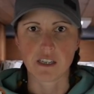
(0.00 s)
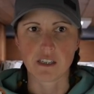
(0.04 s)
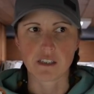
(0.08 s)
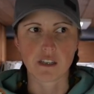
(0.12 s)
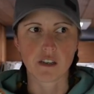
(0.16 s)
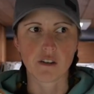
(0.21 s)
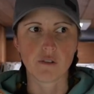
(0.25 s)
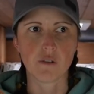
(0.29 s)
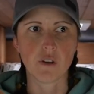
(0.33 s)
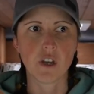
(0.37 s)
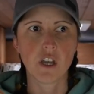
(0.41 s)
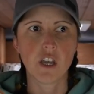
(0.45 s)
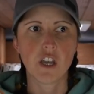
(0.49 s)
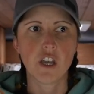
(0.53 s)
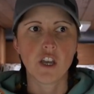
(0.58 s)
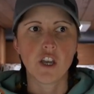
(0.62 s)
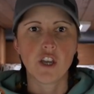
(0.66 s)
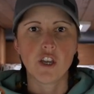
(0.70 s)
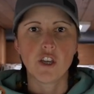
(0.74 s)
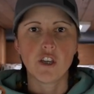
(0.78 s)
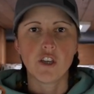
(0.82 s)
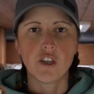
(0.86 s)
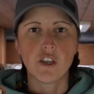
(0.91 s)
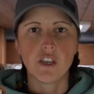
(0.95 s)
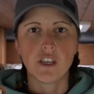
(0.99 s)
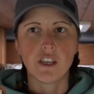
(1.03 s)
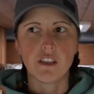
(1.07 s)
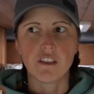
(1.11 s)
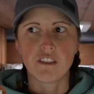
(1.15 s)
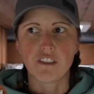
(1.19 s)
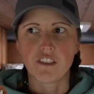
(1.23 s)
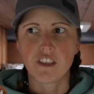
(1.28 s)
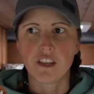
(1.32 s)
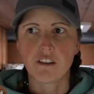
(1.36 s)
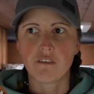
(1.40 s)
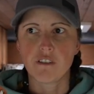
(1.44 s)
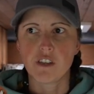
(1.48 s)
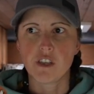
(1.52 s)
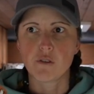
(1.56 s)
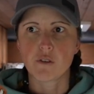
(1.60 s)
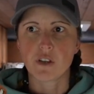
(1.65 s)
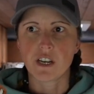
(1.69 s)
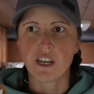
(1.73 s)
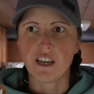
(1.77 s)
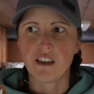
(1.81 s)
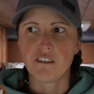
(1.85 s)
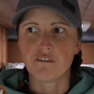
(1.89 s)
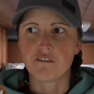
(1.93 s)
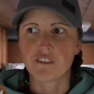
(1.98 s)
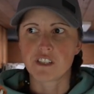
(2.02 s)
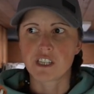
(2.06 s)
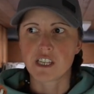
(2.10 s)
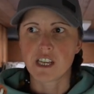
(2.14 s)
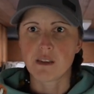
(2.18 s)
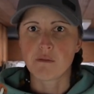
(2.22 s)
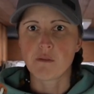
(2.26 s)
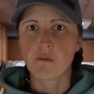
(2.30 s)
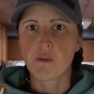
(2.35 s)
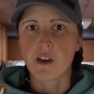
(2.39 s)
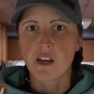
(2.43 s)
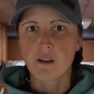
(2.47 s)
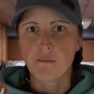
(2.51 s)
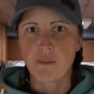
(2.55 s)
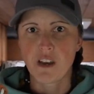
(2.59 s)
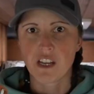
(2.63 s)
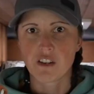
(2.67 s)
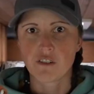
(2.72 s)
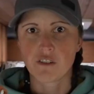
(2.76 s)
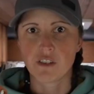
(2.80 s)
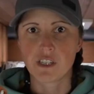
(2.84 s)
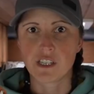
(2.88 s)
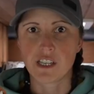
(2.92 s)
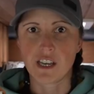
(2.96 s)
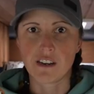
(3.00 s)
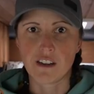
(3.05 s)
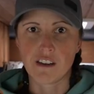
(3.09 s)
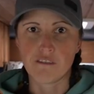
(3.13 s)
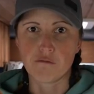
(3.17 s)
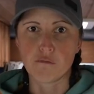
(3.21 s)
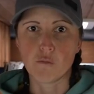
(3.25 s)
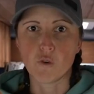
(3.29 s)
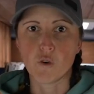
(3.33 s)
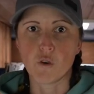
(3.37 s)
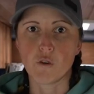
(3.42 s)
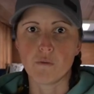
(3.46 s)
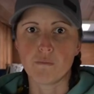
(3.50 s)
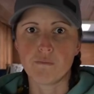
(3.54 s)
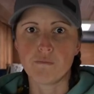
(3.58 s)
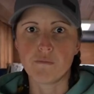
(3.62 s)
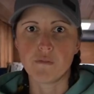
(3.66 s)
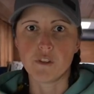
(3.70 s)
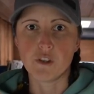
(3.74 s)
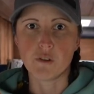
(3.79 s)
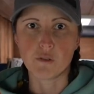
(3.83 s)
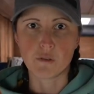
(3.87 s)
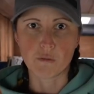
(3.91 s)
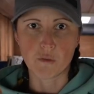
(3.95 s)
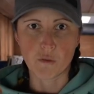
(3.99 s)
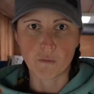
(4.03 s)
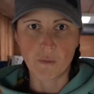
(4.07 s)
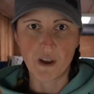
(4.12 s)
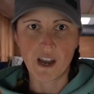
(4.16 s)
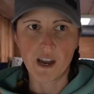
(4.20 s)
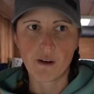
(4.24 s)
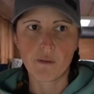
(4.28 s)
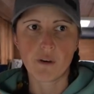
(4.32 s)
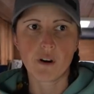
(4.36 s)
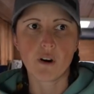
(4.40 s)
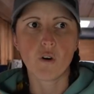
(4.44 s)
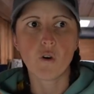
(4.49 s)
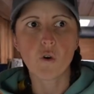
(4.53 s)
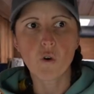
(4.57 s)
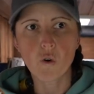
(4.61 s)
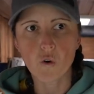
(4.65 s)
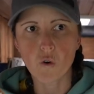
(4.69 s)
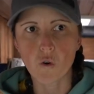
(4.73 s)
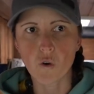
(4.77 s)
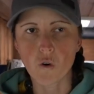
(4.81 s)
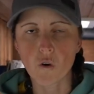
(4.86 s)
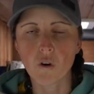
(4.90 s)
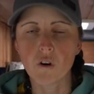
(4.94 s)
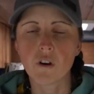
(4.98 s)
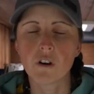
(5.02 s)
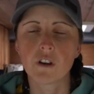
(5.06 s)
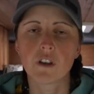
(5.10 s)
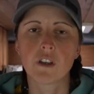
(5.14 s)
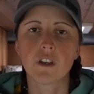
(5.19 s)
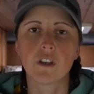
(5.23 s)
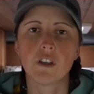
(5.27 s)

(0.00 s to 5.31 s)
So in theory you can have the same amount of batteries and have more usable power, or